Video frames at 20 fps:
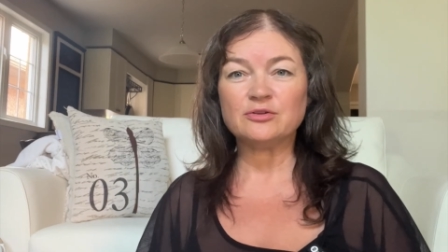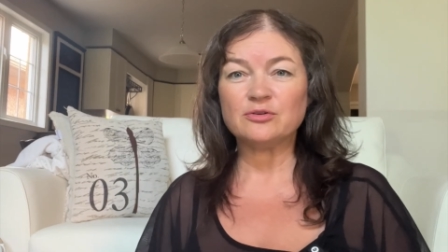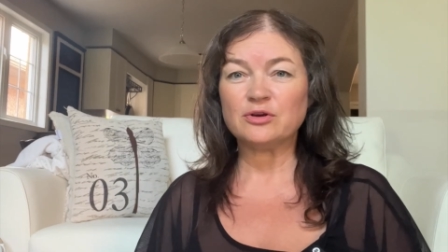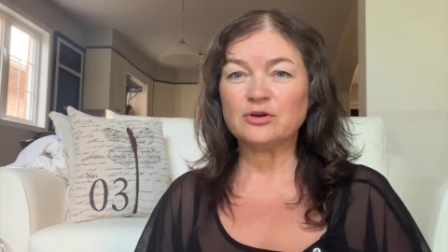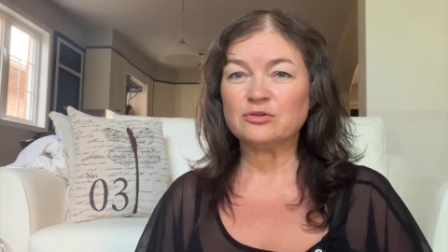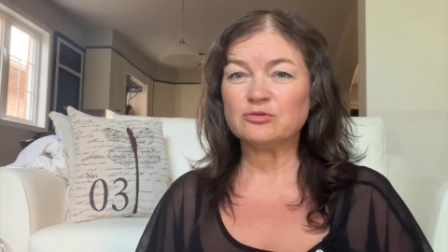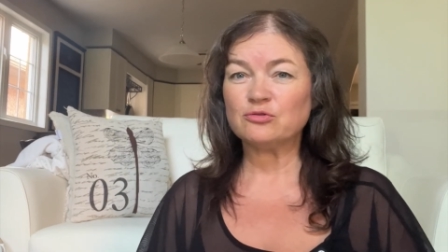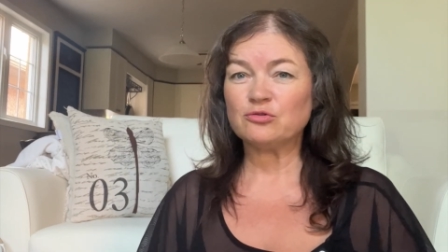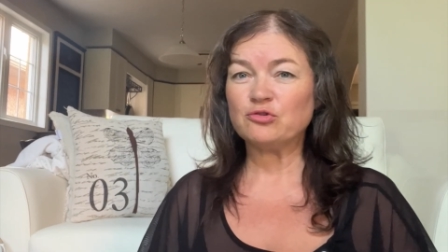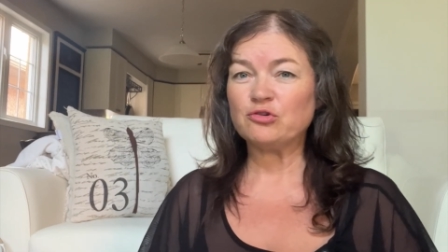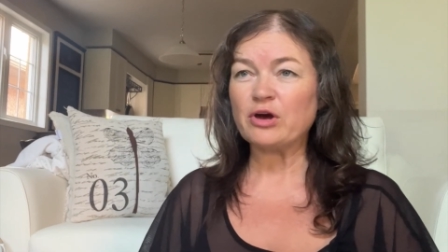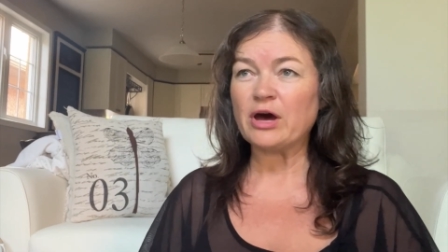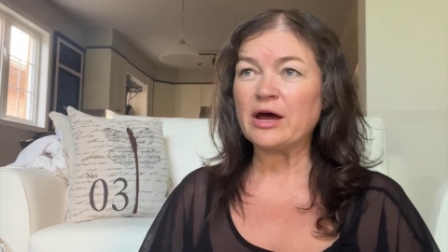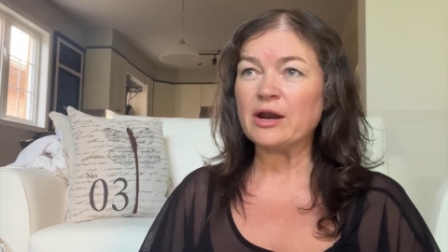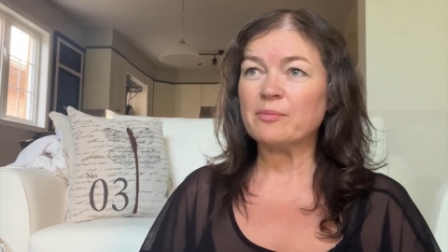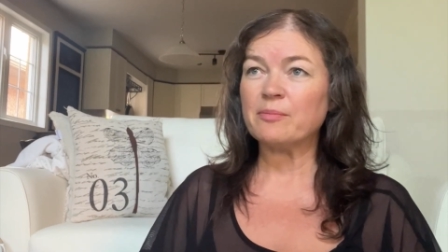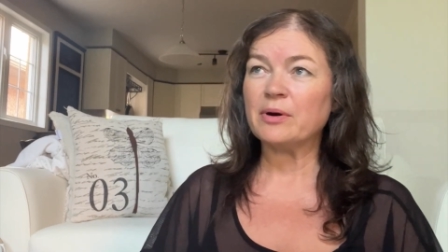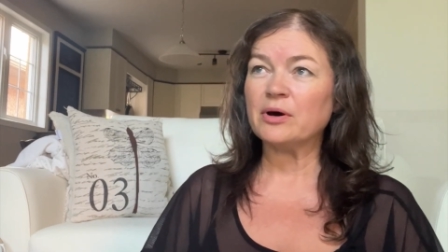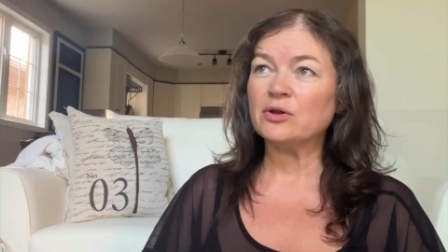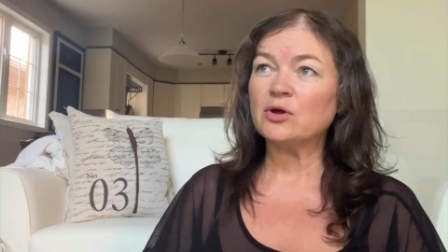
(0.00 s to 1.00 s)
You can chat
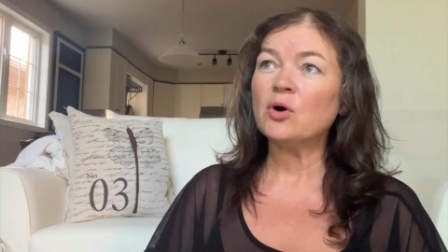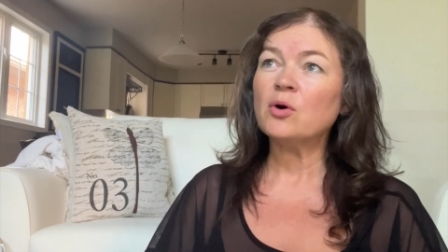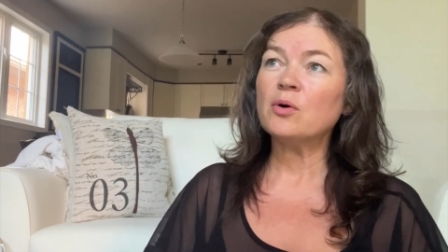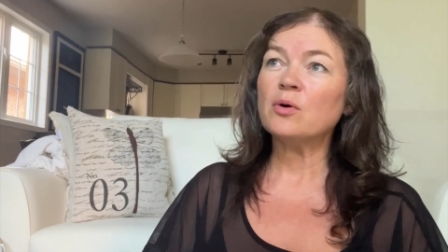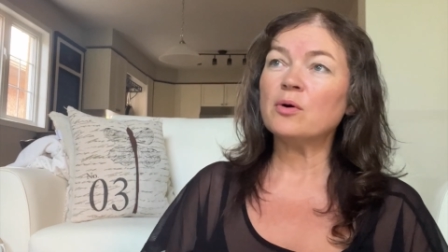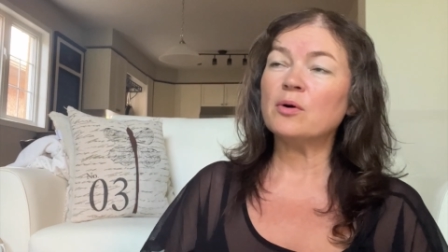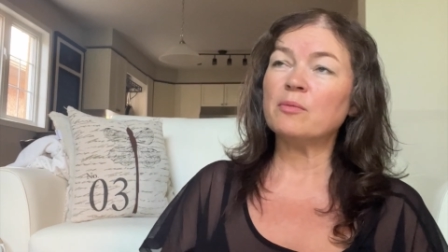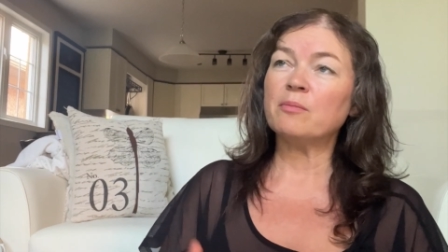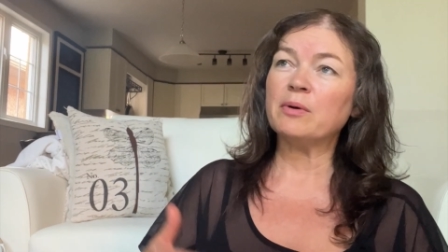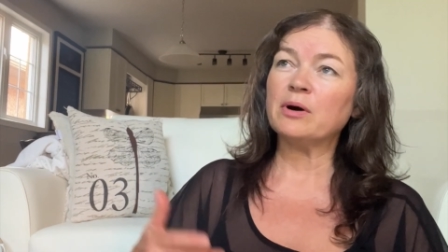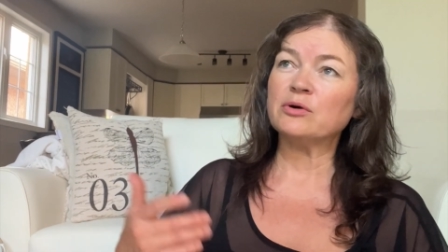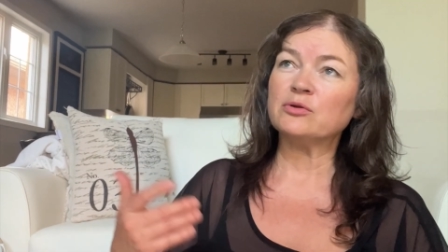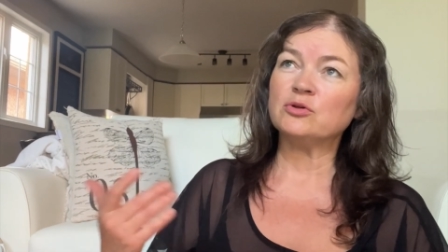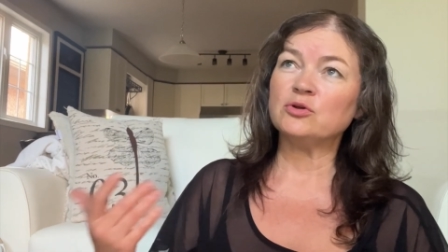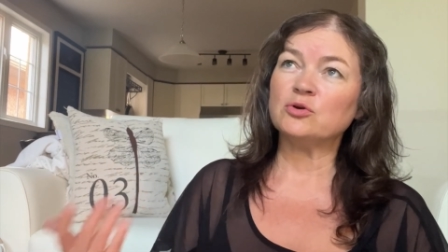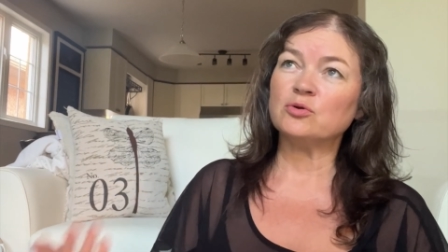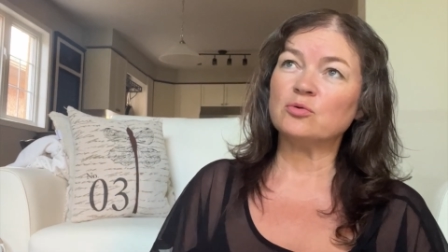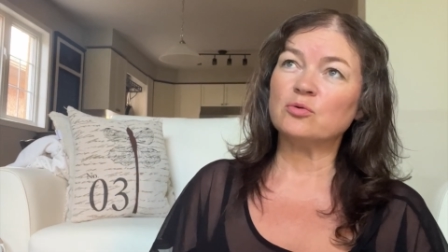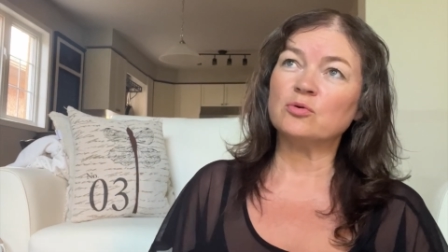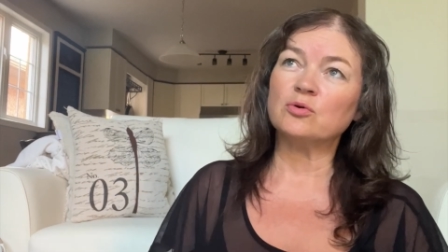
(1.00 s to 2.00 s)
about
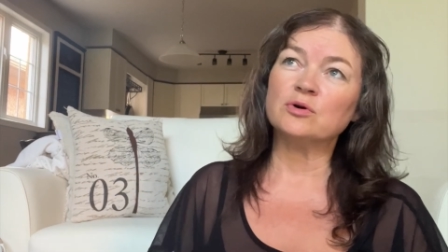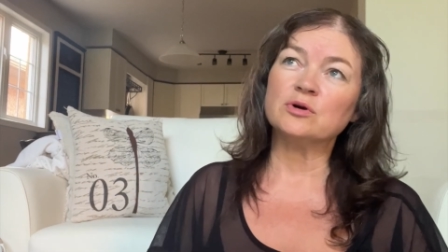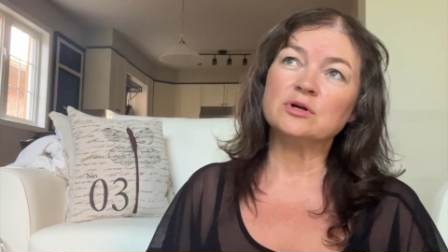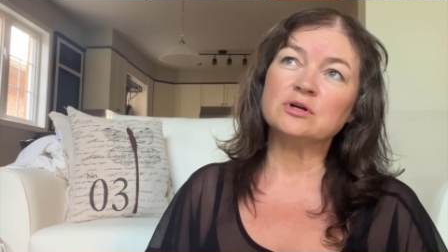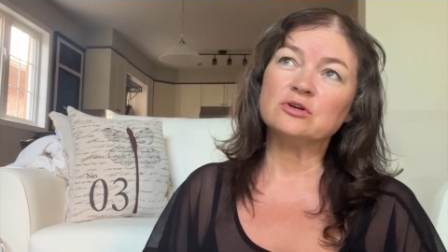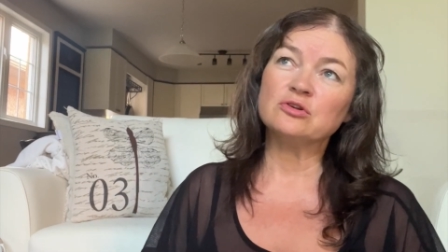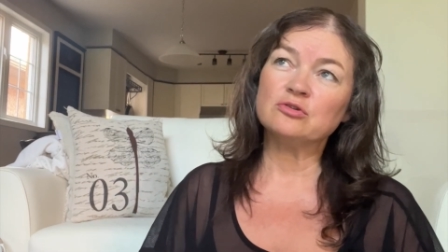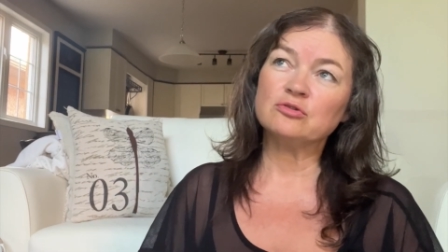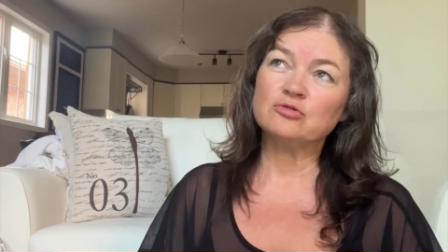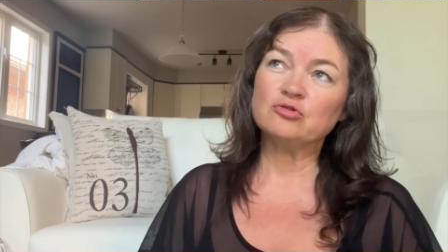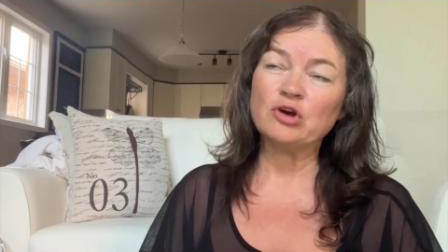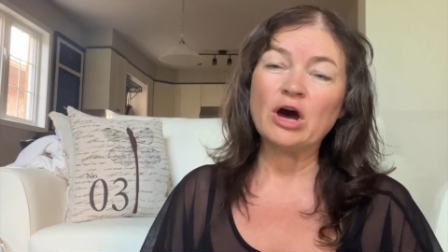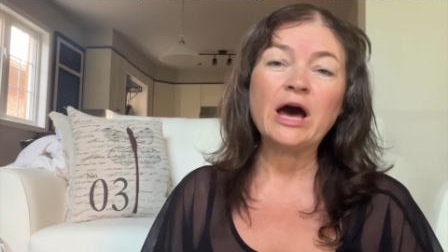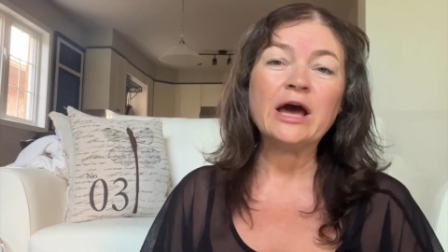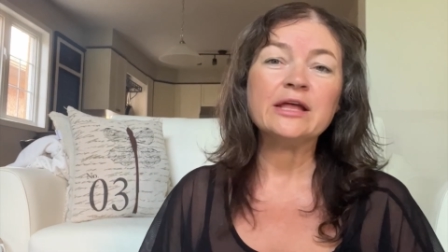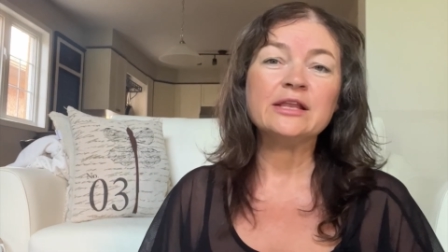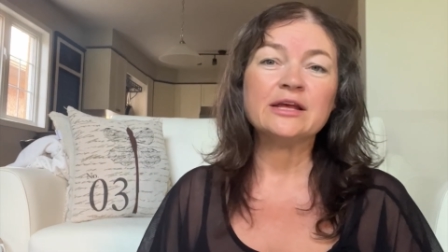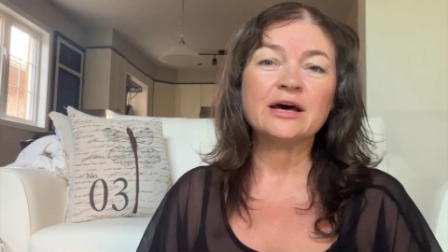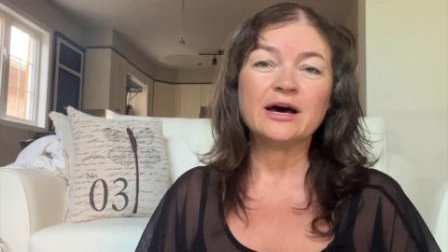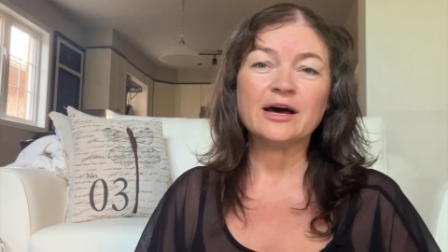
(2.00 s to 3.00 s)
your
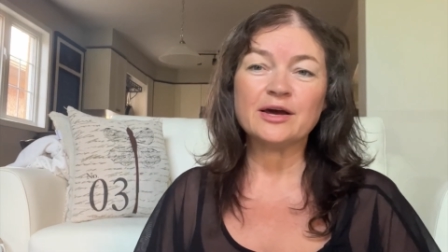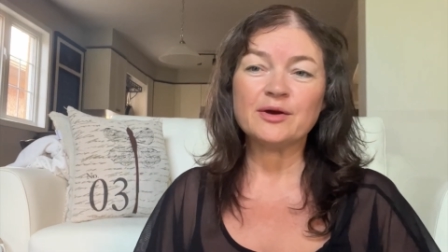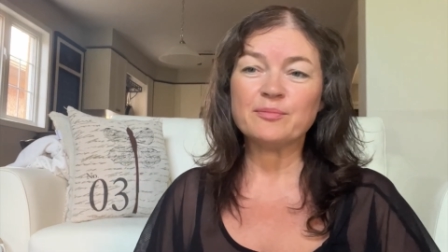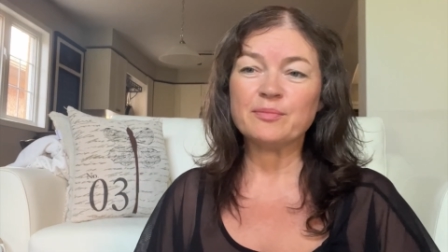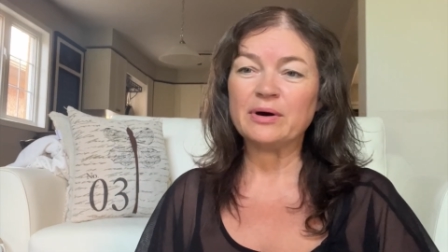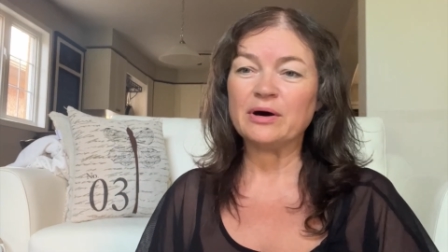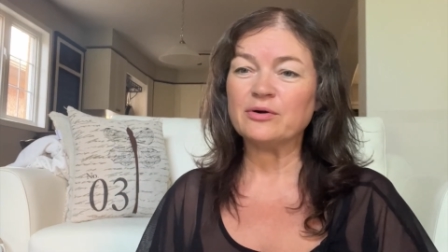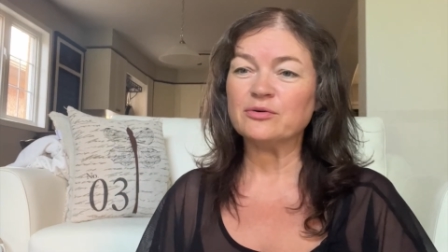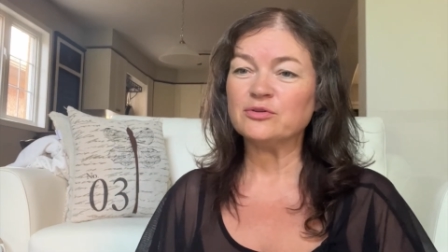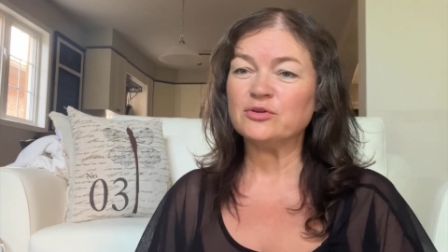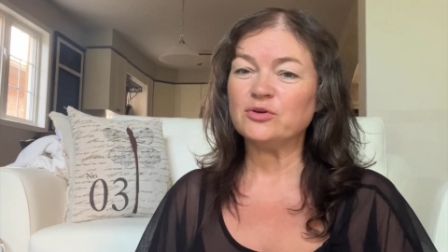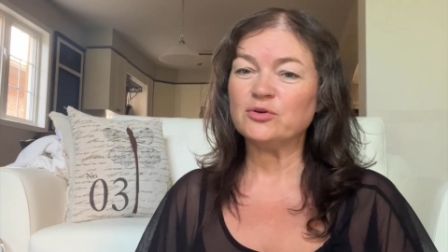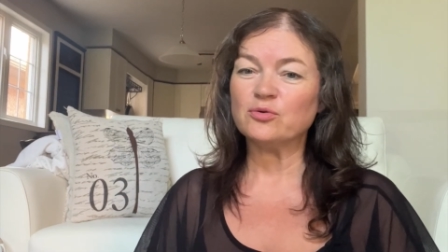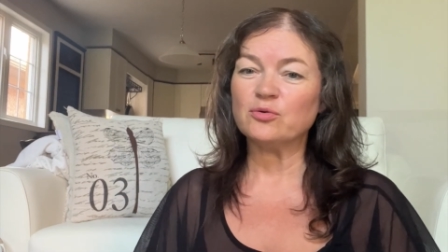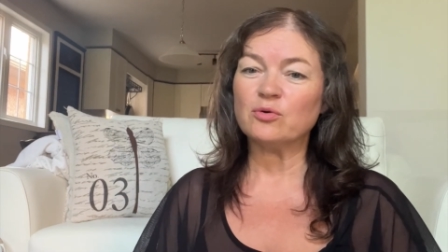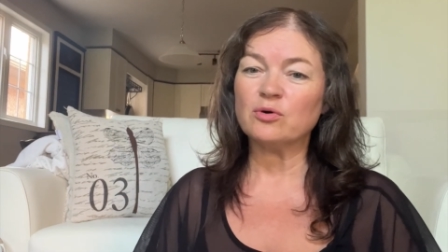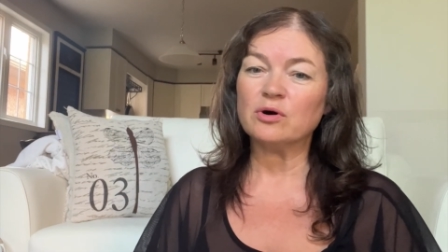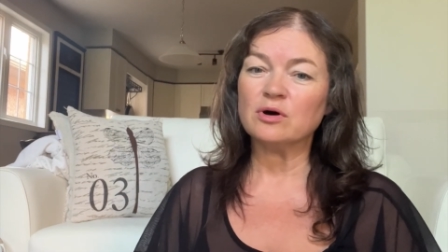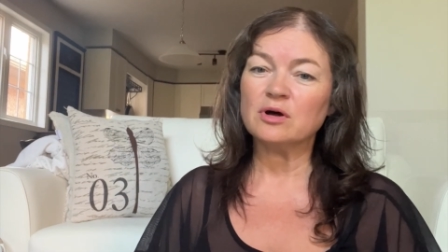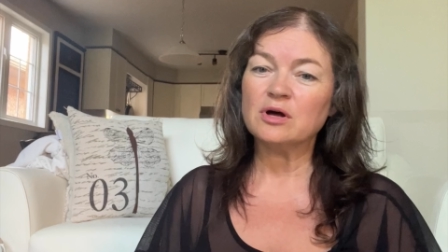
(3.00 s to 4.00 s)
china, about
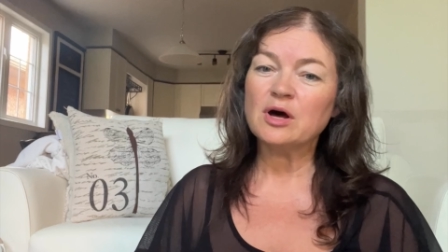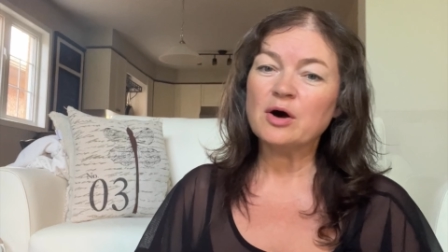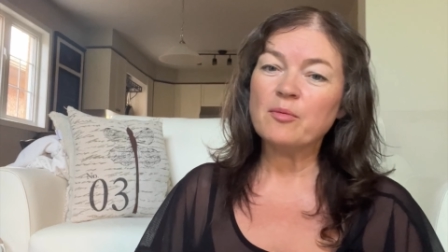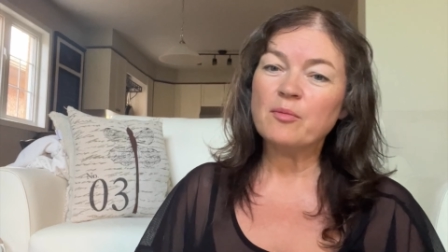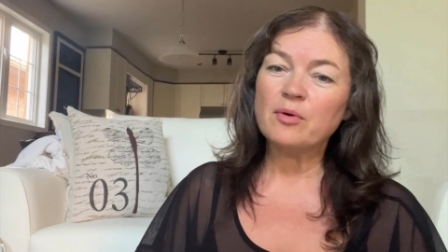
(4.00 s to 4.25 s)
your